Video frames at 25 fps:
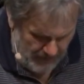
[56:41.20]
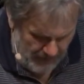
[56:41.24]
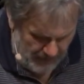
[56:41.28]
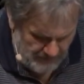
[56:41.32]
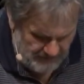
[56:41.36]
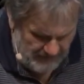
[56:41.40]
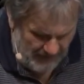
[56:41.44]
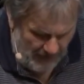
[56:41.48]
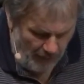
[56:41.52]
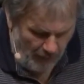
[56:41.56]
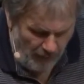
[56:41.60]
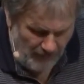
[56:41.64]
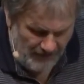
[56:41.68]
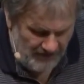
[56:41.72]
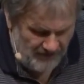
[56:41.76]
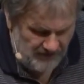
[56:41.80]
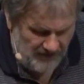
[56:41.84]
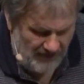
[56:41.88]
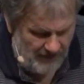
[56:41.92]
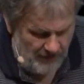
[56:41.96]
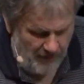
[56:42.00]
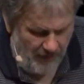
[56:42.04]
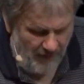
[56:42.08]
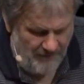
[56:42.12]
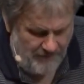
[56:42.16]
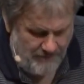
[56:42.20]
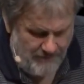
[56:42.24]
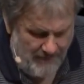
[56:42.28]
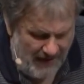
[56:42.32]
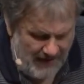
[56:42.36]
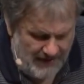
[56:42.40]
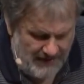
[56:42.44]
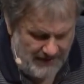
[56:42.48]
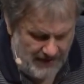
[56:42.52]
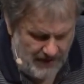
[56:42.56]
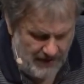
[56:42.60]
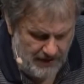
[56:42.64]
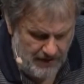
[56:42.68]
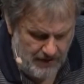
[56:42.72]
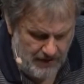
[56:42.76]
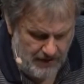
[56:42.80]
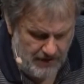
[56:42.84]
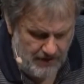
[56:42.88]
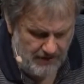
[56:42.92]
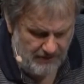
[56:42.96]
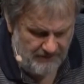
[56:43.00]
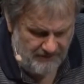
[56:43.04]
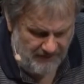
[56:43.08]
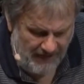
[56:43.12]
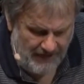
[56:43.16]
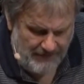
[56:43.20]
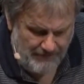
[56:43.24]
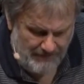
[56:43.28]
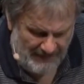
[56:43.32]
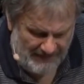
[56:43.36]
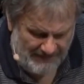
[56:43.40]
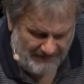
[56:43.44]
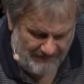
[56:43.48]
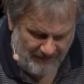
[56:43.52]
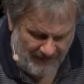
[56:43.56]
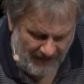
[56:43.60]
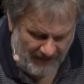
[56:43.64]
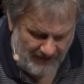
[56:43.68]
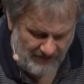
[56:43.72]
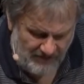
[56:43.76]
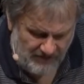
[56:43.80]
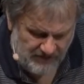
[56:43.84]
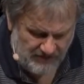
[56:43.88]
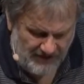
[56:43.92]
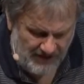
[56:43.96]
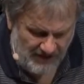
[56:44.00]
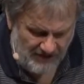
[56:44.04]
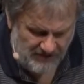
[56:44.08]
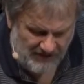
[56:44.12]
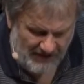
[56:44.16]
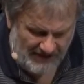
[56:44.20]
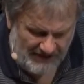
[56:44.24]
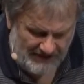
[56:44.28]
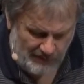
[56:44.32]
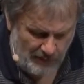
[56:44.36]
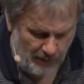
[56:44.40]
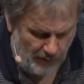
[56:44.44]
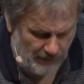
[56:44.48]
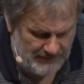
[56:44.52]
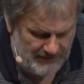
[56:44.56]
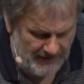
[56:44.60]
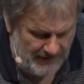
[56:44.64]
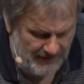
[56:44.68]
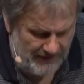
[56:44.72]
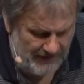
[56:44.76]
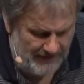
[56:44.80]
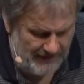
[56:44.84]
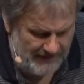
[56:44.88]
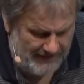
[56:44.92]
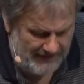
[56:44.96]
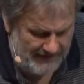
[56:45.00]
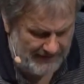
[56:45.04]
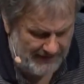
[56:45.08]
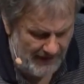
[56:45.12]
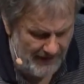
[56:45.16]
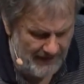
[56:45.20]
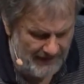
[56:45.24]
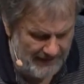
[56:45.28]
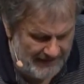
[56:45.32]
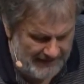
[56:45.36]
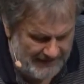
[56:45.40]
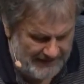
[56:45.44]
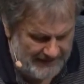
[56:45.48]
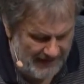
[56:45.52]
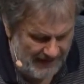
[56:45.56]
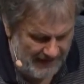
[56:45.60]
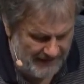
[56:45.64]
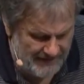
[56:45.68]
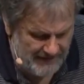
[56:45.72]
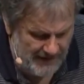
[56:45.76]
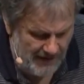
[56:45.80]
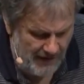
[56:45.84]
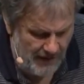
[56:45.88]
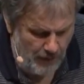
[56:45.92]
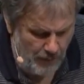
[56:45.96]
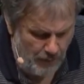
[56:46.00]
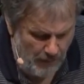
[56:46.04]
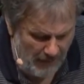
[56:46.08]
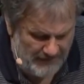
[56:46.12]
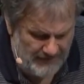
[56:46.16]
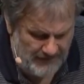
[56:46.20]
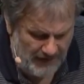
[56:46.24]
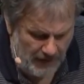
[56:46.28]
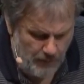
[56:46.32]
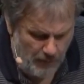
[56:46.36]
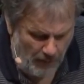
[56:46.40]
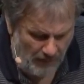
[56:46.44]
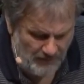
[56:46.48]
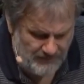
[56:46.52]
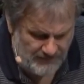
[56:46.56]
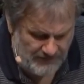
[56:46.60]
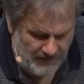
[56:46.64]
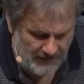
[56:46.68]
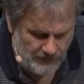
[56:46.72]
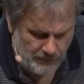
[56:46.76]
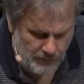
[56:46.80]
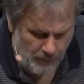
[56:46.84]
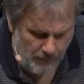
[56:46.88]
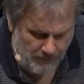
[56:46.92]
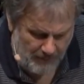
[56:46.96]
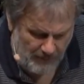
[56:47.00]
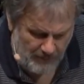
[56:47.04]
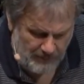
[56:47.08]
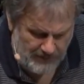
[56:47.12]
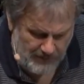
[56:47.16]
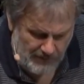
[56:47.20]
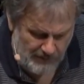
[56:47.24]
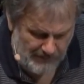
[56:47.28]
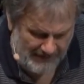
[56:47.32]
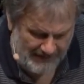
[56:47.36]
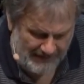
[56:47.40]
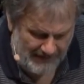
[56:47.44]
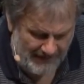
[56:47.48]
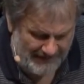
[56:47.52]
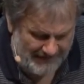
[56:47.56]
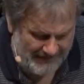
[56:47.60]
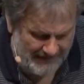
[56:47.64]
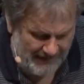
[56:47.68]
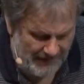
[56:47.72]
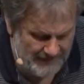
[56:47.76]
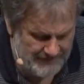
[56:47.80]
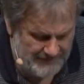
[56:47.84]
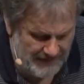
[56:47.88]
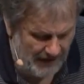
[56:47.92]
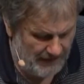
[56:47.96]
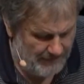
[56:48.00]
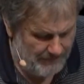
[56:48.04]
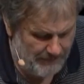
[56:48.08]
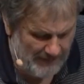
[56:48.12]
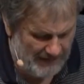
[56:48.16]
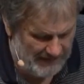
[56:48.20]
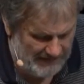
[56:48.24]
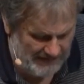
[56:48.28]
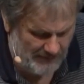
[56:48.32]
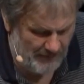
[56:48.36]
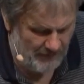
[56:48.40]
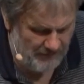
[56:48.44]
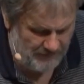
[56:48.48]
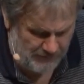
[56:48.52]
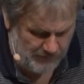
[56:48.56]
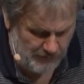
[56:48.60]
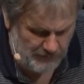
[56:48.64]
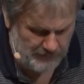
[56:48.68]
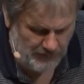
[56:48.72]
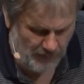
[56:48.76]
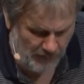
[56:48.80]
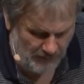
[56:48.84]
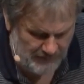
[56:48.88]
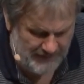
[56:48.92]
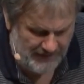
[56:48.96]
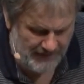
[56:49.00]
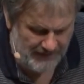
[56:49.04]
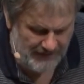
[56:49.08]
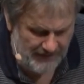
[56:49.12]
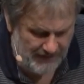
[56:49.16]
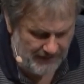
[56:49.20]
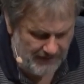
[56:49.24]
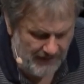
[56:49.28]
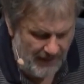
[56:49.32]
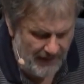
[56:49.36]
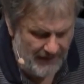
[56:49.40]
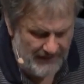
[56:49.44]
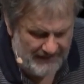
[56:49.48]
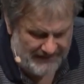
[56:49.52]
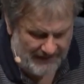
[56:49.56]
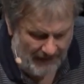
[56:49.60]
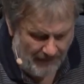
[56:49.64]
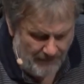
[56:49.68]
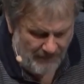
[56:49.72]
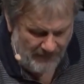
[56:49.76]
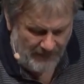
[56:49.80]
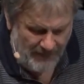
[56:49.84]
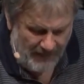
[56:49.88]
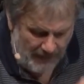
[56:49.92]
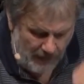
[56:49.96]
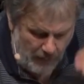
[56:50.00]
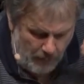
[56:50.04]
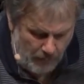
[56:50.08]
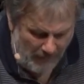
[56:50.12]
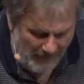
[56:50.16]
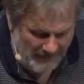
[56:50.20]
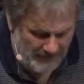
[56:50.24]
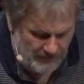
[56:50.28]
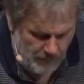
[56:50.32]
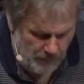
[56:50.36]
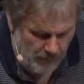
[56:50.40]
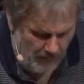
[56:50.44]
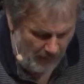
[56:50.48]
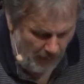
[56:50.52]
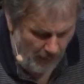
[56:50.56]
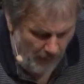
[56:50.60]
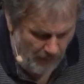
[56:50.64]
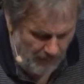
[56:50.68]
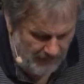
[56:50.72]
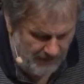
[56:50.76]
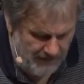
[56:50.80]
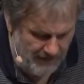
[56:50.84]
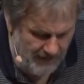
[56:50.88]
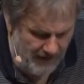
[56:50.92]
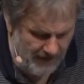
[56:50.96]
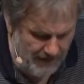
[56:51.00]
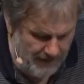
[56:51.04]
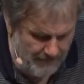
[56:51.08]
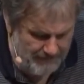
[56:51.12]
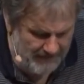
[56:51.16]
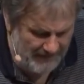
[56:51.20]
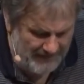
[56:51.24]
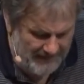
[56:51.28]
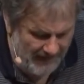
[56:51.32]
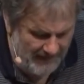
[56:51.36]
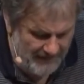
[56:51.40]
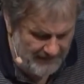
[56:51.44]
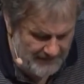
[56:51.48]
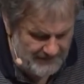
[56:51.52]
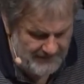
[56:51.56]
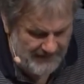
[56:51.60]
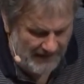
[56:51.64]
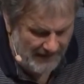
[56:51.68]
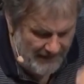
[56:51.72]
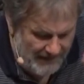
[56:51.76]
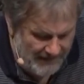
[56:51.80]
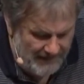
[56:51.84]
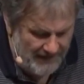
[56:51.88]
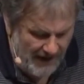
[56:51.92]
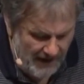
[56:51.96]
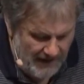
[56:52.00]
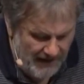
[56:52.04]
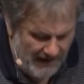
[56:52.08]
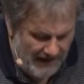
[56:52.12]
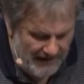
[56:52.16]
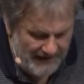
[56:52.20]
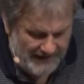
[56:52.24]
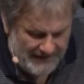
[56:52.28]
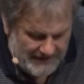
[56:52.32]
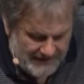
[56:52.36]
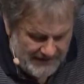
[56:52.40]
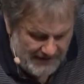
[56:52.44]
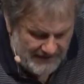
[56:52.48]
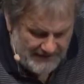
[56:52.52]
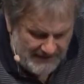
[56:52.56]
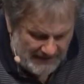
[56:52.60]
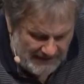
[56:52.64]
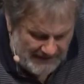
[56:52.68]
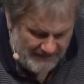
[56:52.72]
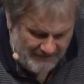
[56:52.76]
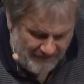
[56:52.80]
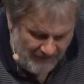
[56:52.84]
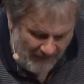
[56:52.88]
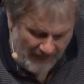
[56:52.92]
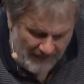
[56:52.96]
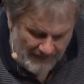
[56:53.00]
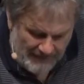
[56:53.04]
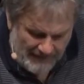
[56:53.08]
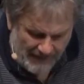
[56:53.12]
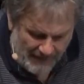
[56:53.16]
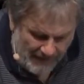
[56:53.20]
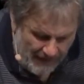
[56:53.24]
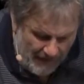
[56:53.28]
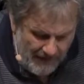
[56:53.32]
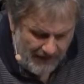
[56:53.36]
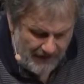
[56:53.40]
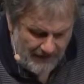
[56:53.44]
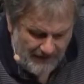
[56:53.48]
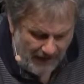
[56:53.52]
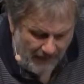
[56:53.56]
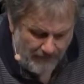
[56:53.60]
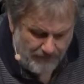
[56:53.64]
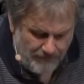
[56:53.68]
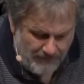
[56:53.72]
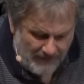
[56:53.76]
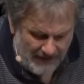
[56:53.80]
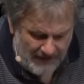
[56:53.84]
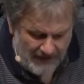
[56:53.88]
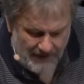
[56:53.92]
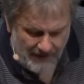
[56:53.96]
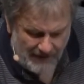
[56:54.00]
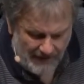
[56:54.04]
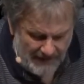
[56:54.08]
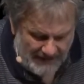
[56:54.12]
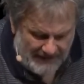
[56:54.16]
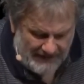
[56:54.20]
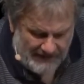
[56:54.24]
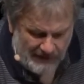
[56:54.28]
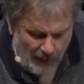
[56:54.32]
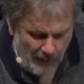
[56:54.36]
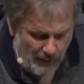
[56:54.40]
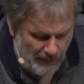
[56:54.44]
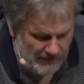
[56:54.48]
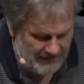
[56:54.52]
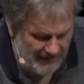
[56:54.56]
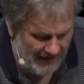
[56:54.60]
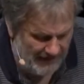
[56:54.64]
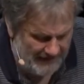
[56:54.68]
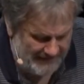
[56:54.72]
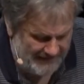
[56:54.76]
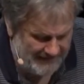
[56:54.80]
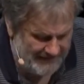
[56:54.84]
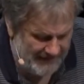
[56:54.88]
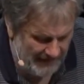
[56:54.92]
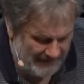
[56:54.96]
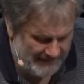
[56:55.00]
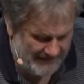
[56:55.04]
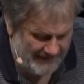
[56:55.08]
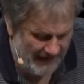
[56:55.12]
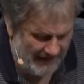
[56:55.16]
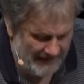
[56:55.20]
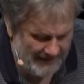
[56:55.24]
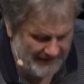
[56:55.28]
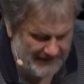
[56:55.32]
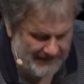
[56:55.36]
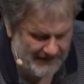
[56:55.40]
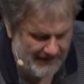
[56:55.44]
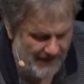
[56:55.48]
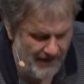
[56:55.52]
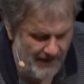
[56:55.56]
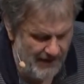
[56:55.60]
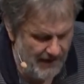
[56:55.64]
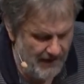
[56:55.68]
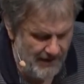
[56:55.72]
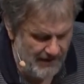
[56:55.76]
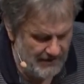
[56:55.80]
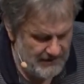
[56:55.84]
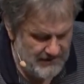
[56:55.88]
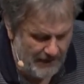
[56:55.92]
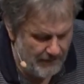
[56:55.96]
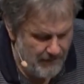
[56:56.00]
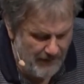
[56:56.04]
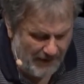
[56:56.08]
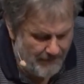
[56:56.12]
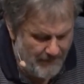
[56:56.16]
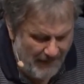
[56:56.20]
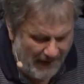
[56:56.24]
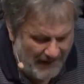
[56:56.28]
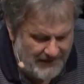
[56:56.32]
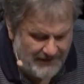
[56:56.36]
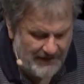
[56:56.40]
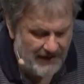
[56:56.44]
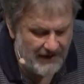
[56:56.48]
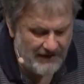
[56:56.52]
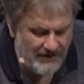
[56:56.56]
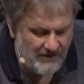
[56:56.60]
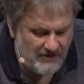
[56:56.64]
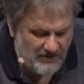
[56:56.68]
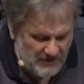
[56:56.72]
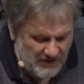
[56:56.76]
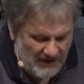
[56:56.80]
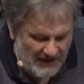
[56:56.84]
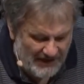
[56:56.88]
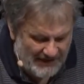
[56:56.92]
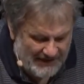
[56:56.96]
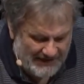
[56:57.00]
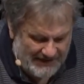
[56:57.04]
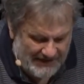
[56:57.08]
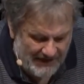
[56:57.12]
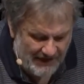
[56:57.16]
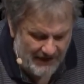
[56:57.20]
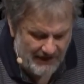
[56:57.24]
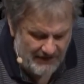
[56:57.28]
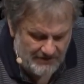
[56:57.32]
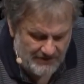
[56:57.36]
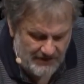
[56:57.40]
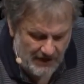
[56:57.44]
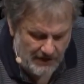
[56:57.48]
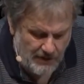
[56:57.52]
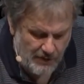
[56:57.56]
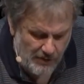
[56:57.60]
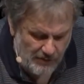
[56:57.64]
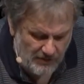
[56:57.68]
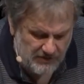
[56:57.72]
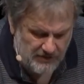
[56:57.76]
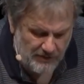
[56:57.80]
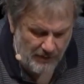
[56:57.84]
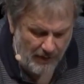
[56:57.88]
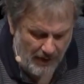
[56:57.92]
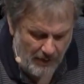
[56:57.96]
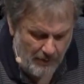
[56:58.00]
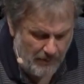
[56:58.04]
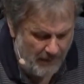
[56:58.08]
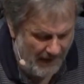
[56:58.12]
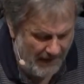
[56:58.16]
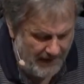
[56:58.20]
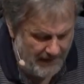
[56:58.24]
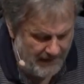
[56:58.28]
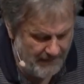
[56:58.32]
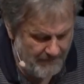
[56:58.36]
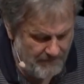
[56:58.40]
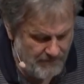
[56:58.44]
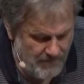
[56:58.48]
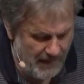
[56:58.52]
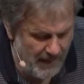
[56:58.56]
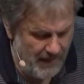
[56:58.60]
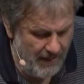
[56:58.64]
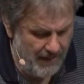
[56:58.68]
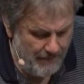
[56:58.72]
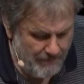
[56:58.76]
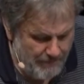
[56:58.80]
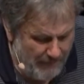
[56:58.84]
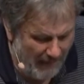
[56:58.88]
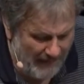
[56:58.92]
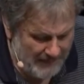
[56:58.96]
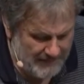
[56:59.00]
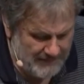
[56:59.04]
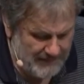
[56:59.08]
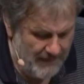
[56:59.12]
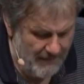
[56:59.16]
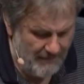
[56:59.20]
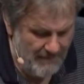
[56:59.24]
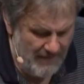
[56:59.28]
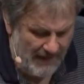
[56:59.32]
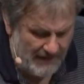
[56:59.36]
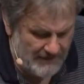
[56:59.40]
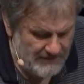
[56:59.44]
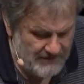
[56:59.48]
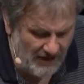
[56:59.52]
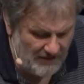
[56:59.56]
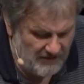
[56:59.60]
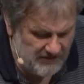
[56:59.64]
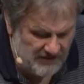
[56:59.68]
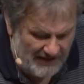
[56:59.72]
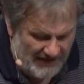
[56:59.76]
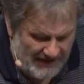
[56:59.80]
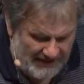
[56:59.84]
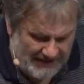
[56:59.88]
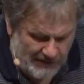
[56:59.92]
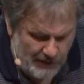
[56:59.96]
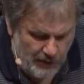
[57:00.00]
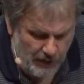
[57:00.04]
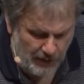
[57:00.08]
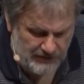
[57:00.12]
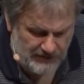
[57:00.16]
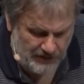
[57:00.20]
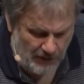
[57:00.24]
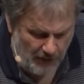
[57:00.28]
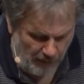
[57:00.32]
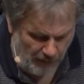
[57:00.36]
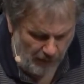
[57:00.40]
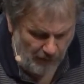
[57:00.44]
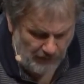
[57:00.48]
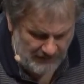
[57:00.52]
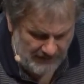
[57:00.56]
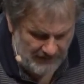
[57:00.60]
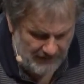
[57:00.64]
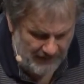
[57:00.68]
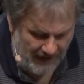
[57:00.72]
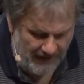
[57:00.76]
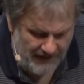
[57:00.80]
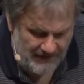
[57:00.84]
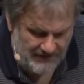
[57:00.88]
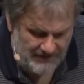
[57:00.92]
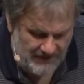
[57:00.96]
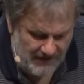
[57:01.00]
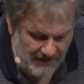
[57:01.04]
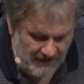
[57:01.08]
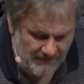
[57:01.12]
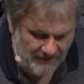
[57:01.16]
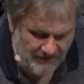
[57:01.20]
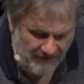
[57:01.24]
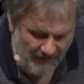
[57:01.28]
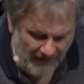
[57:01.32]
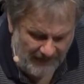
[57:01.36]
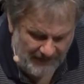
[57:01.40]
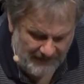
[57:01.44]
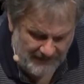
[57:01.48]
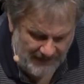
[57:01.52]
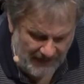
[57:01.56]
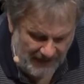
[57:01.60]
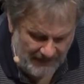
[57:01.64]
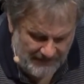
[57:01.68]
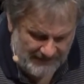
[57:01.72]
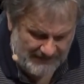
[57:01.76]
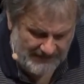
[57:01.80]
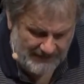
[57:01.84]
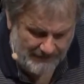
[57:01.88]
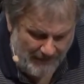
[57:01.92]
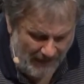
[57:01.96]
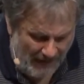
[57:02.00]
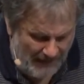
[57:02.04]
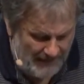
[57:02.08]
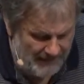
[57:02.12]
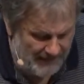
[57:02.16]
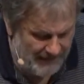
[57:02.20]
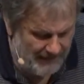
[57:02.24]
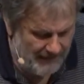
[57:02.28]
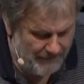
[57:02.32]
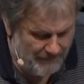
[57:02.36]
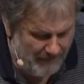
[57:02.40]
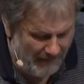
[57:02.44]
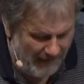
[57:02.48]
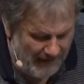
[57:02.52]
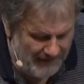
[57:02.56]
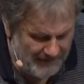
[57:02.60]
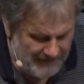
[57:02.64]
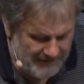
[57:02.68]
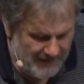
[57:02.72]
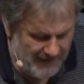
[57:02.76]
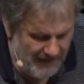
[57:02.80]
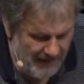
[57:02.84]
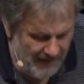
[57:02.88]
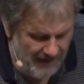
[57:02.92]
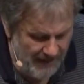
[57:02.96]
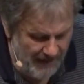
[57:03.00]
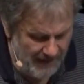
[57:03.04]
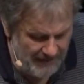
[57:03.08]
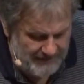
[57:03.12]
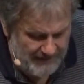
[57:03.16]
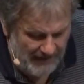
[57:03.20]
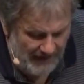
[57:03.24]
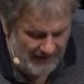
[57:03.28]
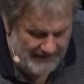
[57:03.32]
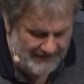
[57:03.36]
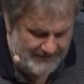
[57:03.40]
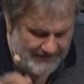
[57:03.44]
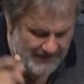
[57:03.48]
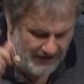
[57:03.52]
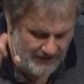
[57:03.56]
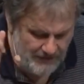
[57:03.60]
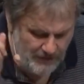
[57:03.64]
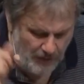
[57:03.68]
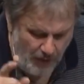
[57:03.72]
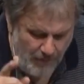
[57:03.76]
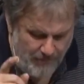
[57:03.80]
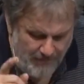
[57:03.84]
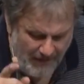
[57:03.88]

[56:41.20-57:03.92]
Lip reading: the origin of many famous French dishes or drinks is that when they wanted to produce a standard piece of food or drink, something went wrong, but then they realized that this failure can be resold as success. They were making cheese in the usual way, but the cheese got rotten and infected, smelling bad, and they said, oh